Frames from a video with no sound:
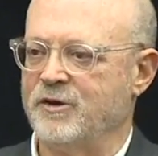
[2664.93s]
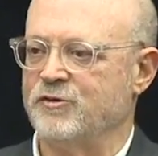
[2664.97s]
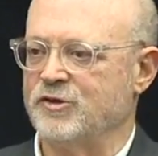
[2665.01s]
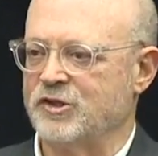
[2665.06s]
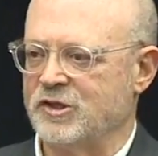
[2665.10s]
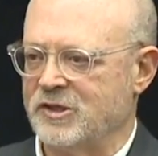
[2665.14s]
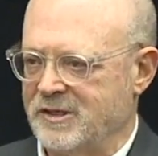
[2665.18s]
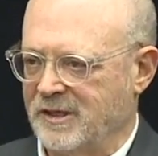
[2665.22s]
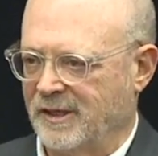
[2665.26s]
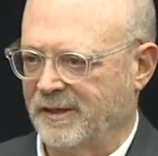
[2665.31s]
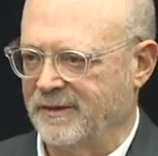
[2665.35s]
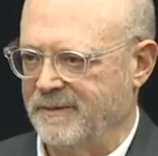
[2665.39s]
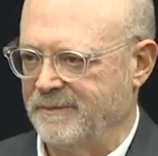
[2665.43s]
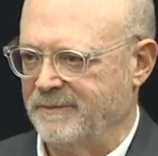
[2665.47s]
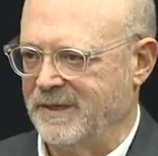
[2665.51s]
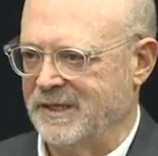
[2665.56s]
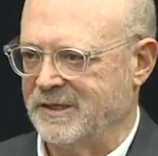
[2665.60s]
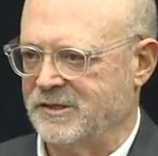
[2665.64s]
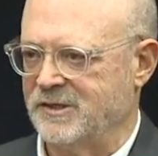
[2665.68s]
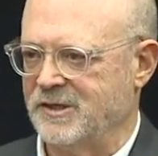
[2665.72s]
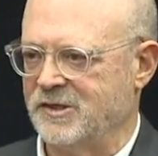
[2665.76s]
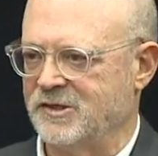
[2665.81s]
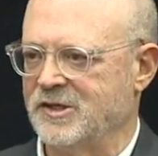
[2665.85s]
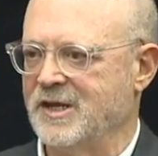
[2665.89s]
who's still in
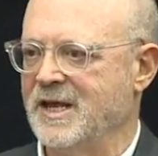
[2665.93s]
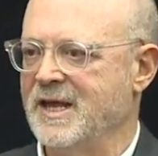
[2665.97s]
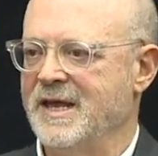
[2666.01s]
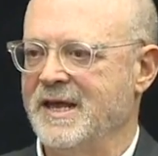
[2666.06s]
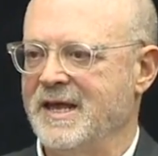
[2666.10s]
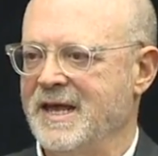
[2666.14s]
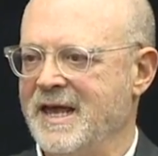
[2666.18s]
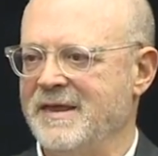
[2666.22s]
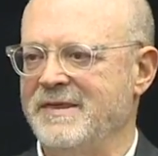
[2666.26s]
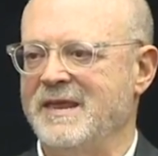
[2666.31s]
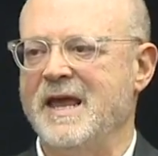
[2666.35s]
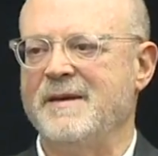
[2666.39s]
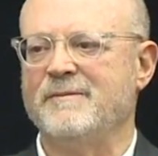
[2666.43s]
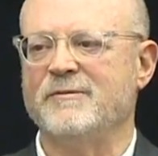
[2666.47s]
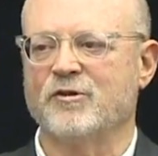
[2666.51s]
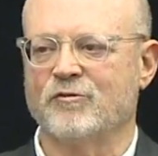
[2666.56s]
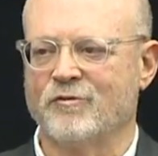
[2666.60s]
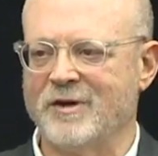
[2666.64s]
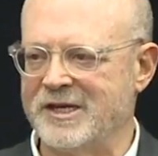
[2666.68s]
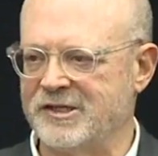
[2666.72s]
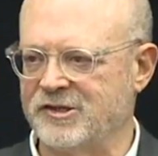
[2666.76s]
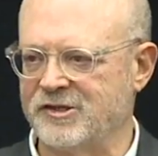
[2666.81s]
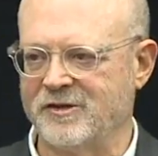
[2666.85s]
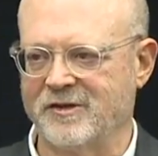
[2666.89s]
business, and name the
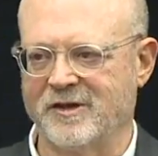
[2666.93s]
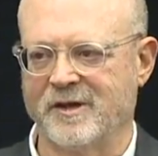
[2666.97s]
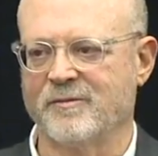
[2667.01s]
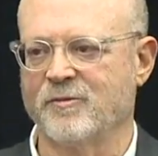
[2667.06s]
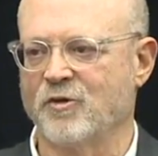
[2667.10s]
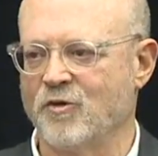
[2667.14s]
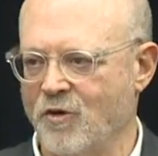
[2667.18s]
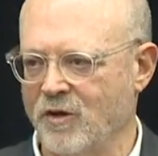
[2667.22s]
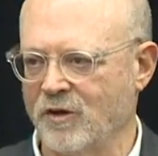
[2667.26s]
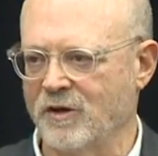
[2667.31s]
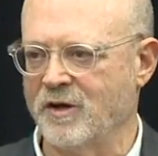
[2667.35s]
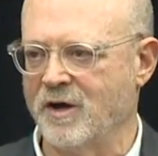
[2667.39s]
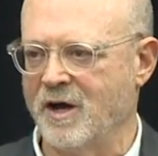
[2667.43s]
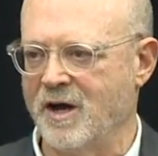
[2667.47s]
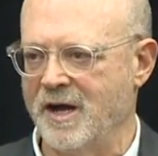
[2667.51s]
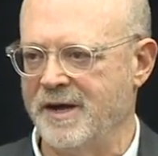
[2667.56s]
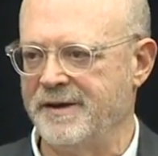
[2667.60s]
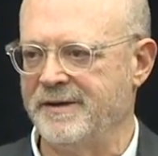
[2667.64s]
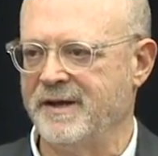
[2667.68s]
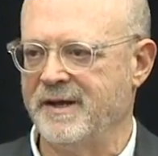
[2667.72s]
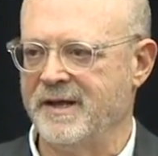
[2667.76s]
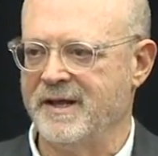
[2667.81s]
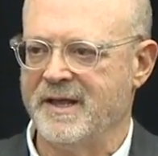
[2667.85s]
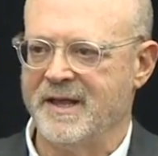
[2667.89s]
rest of them are all
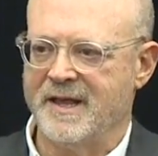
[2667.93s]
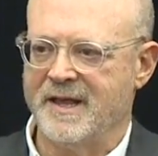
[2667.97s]
gone.